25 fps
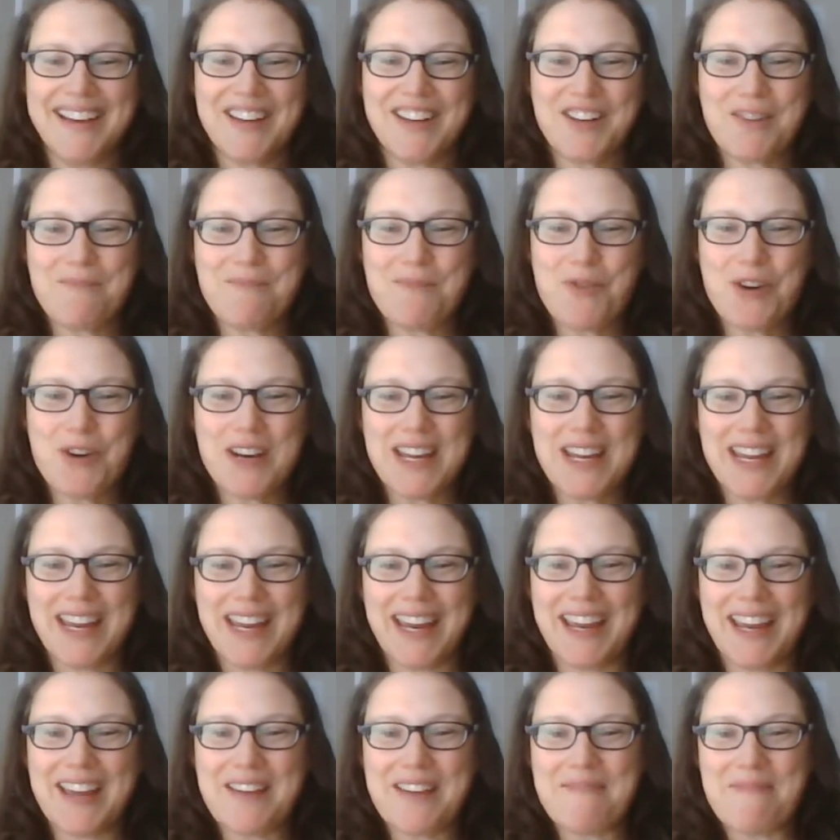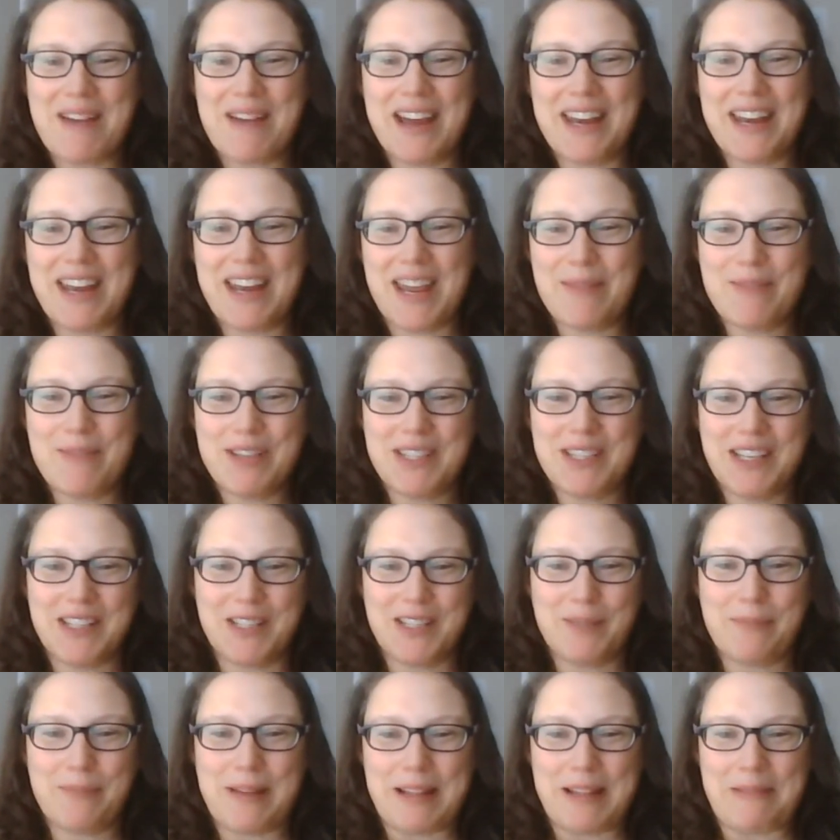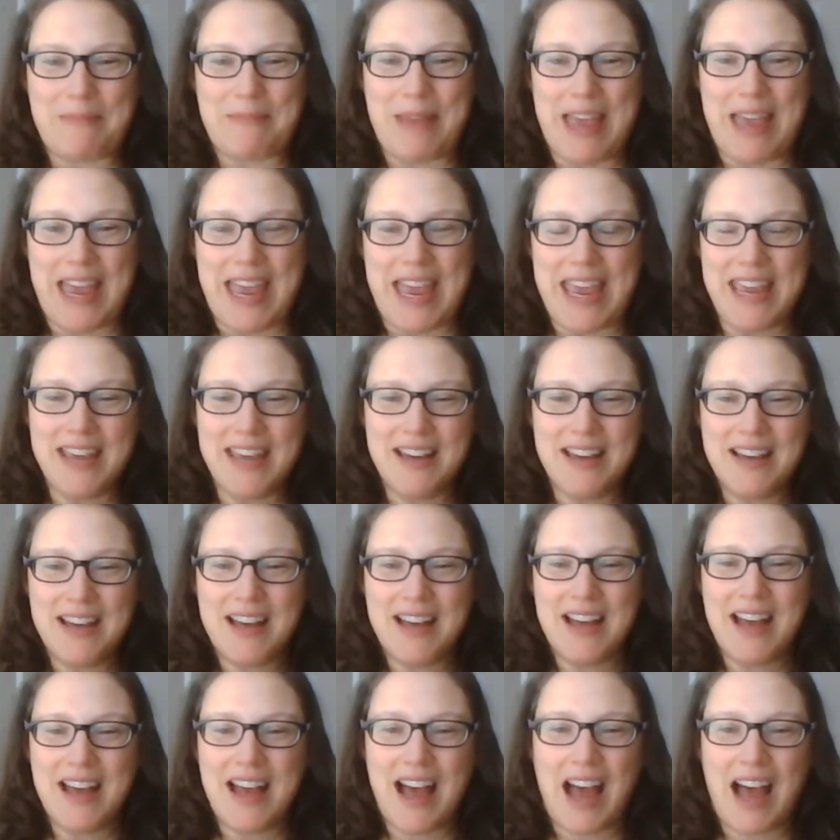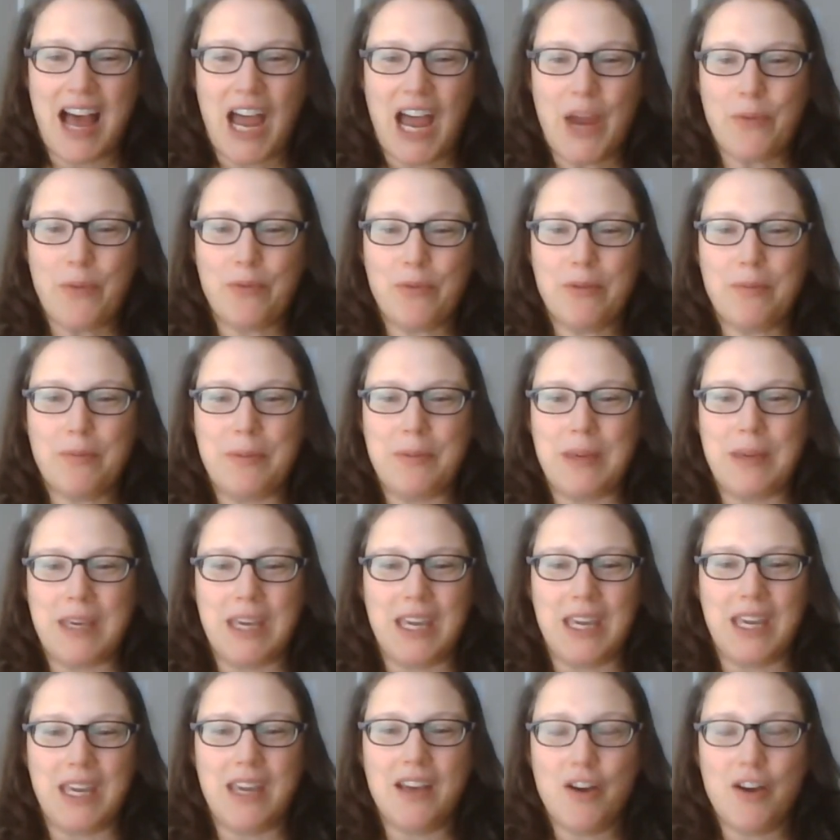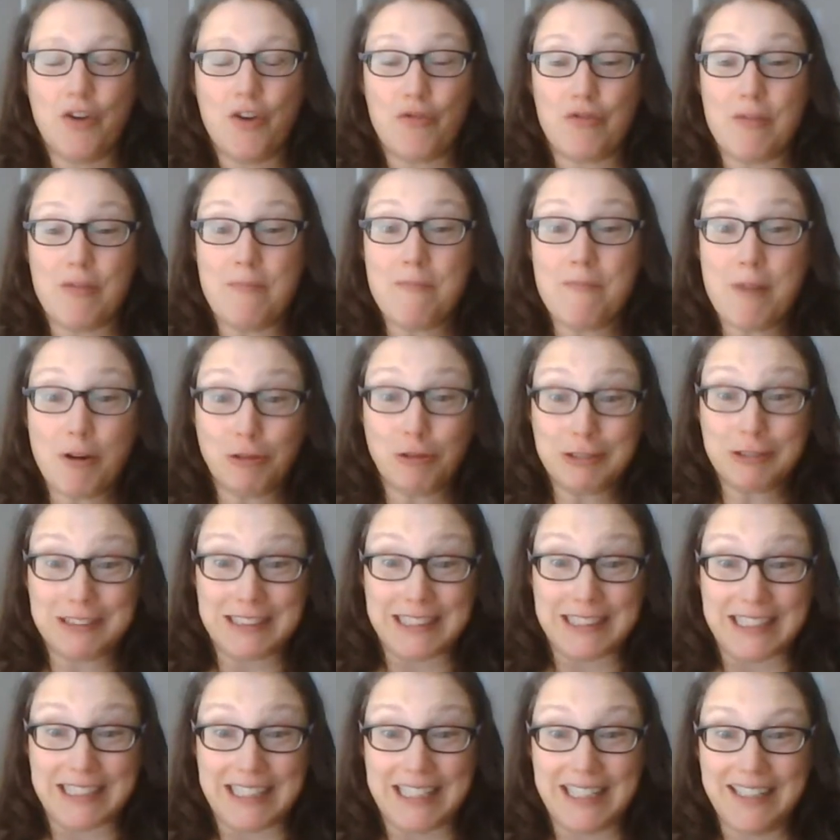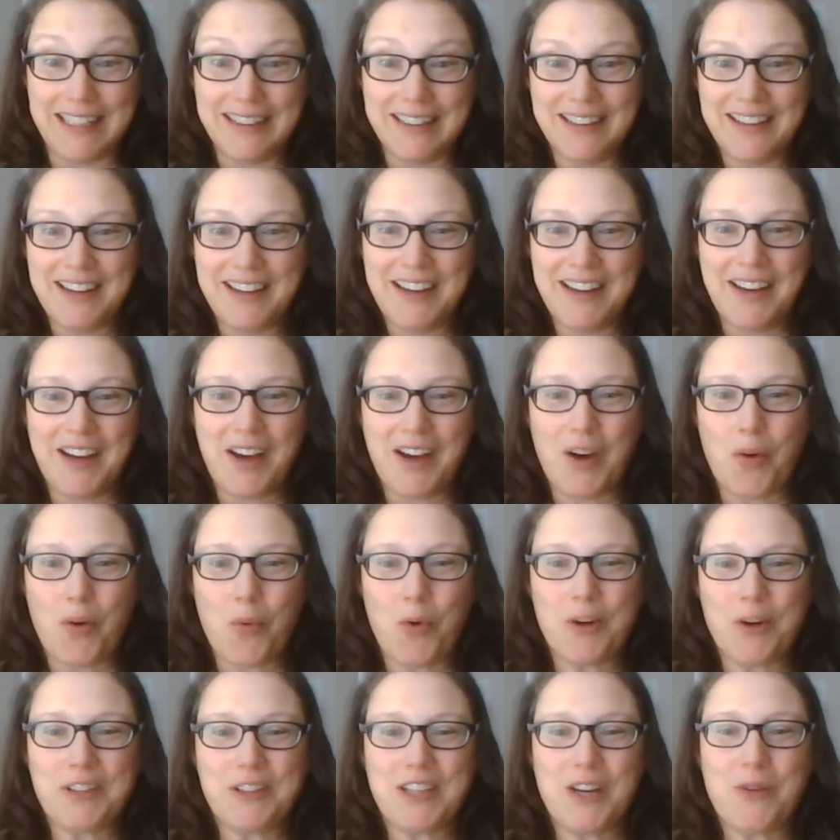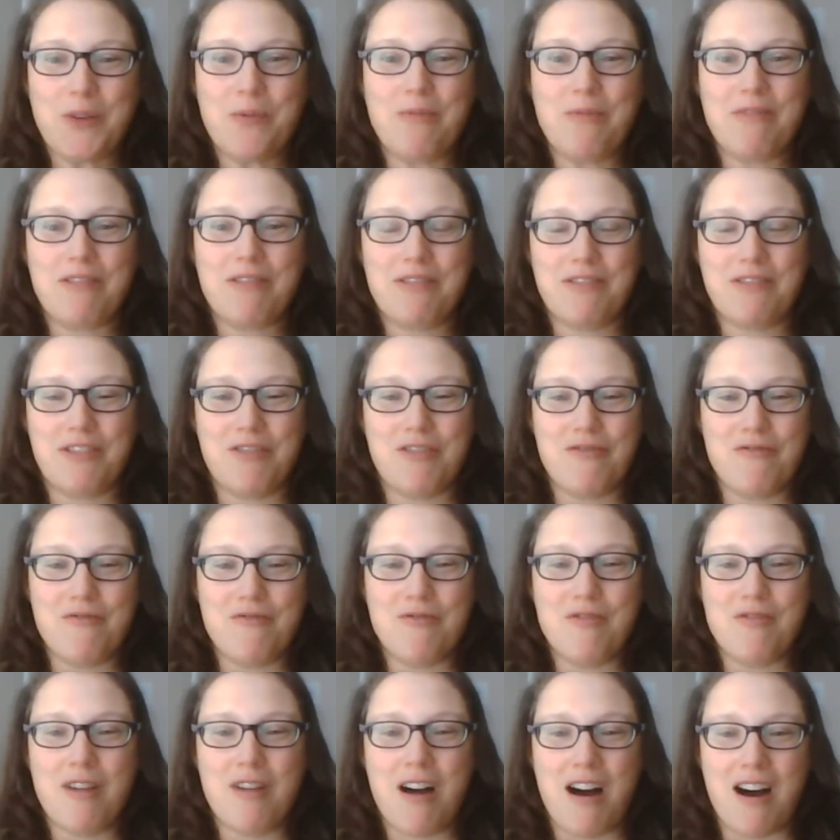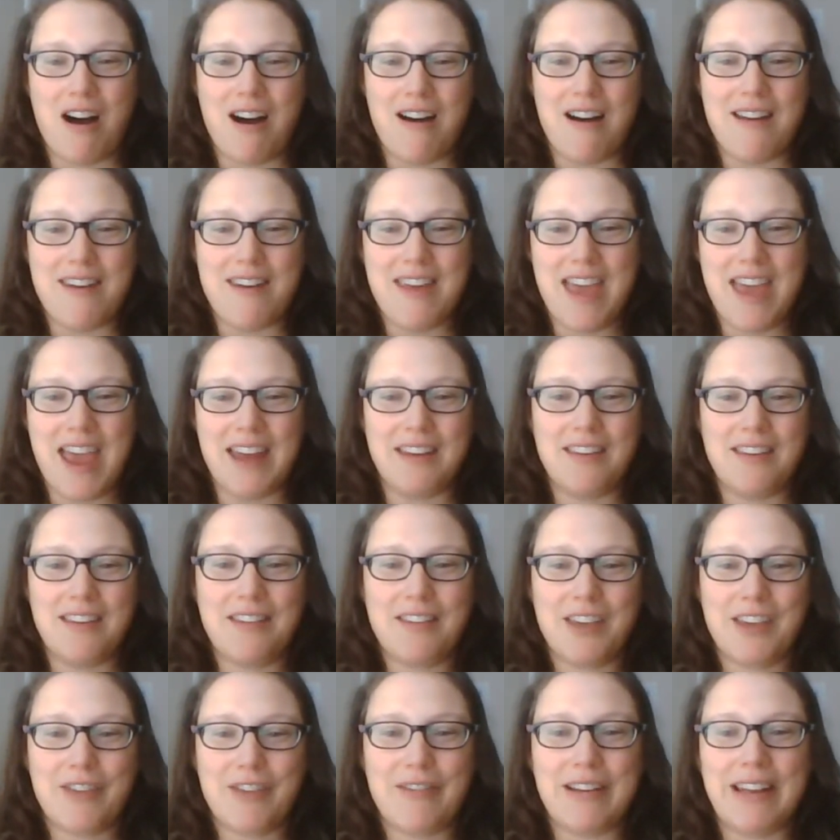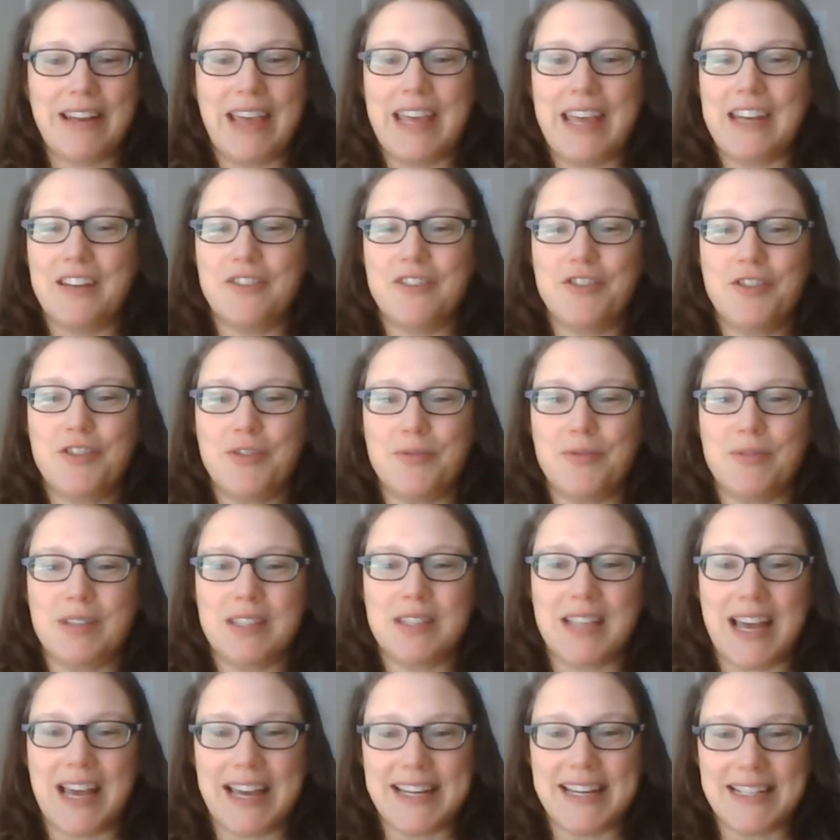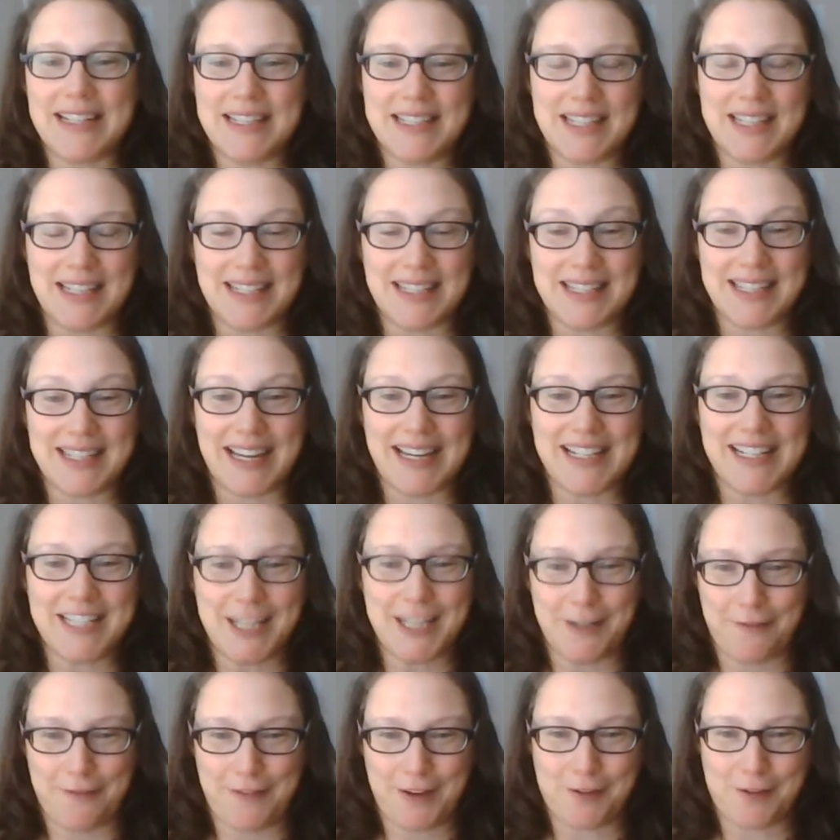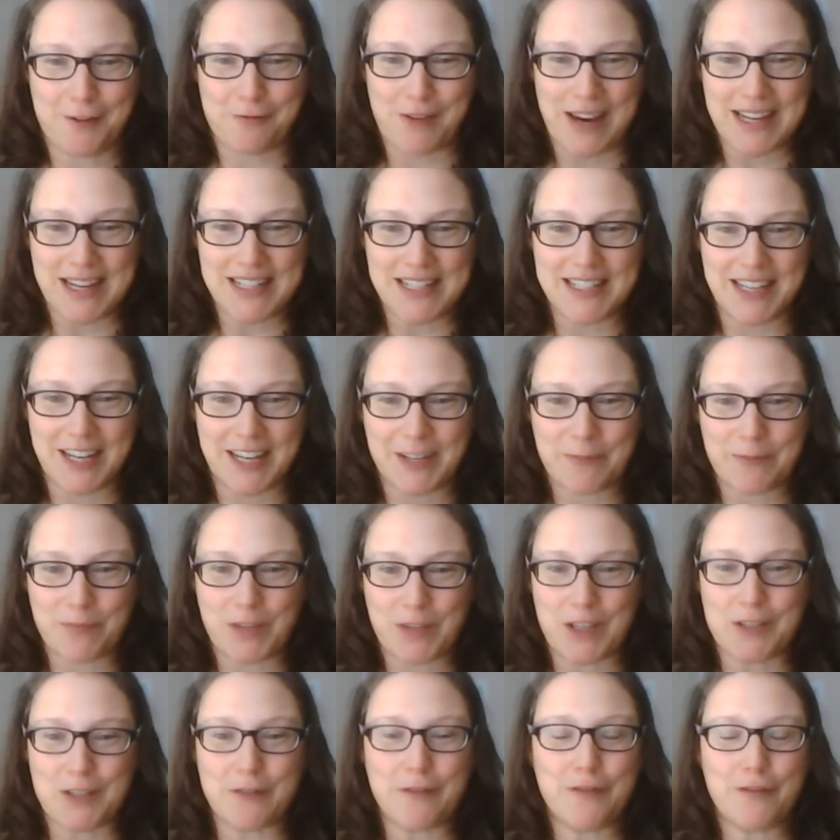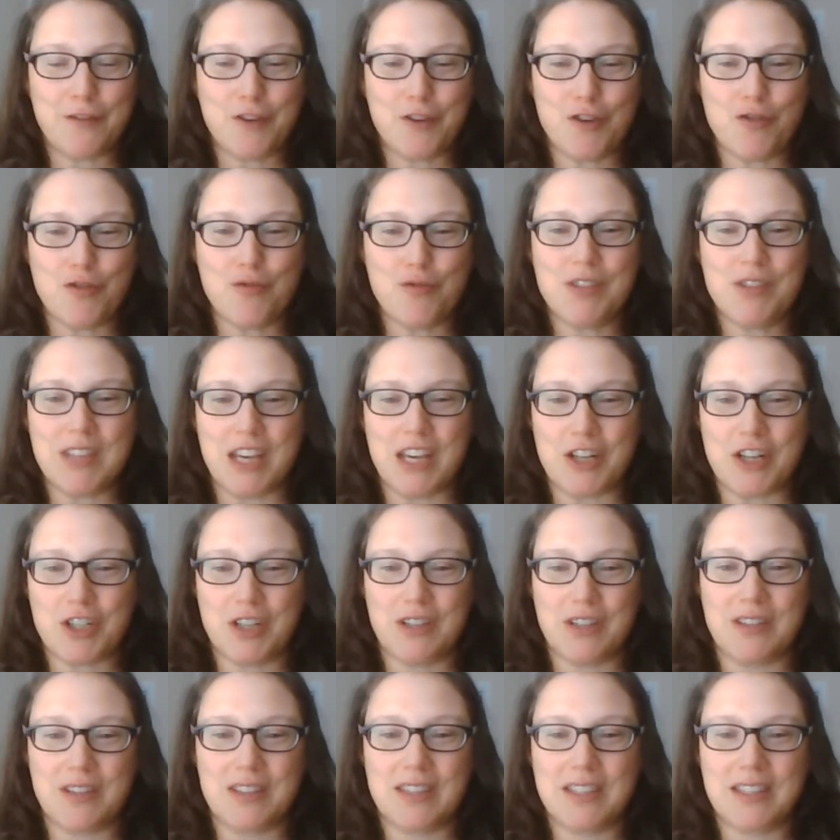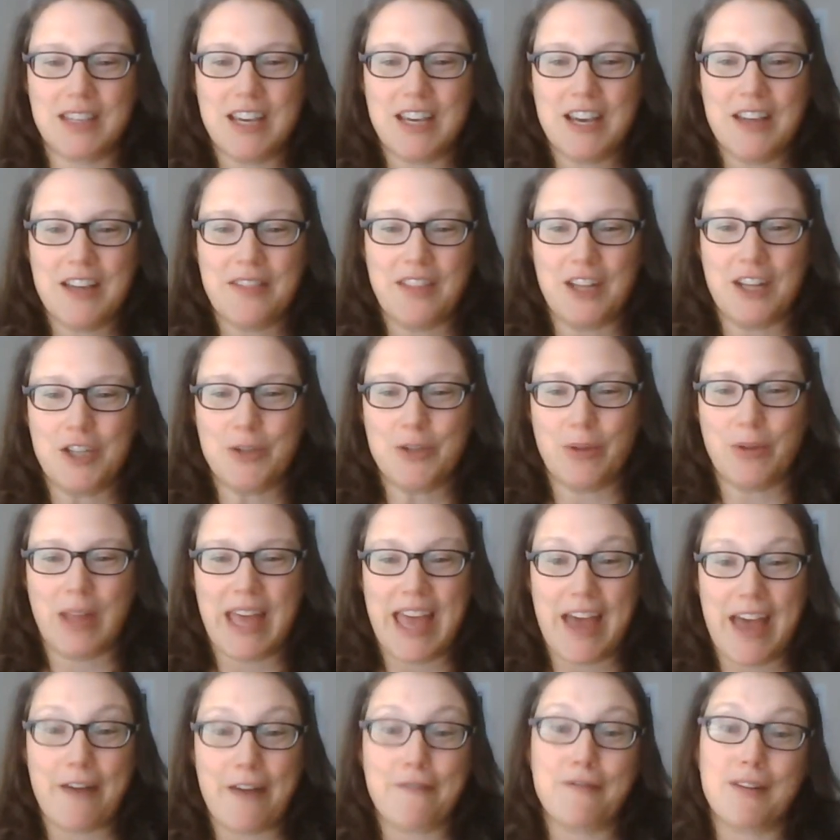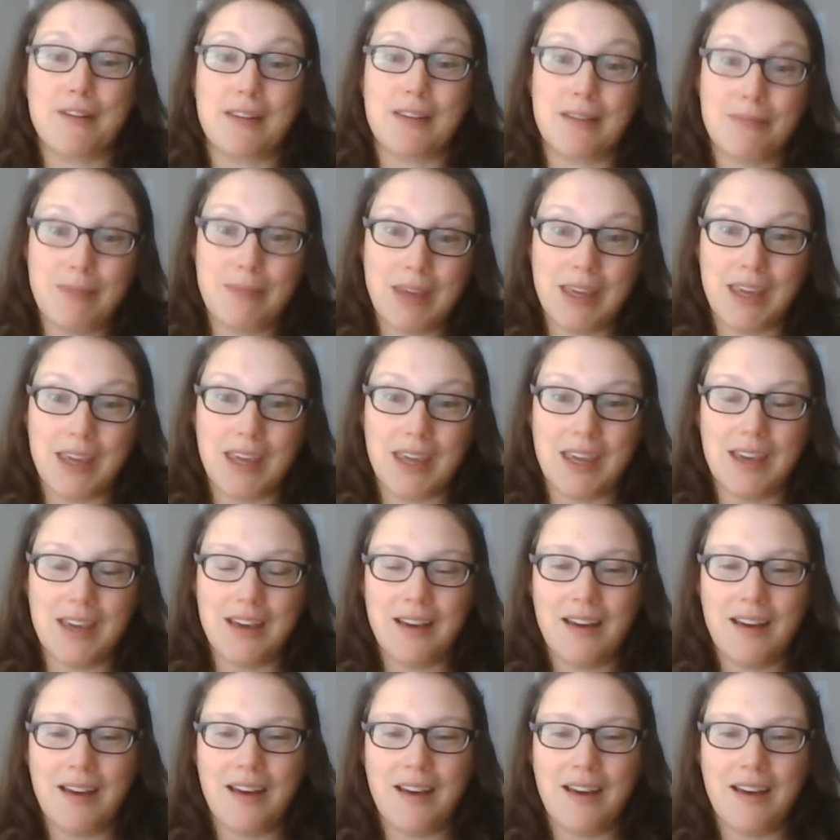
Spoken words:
Good morning. My name is Isabell May. I will be remotely working with you on anything related to science and scientific writing. There's a few sessions that you'll have with me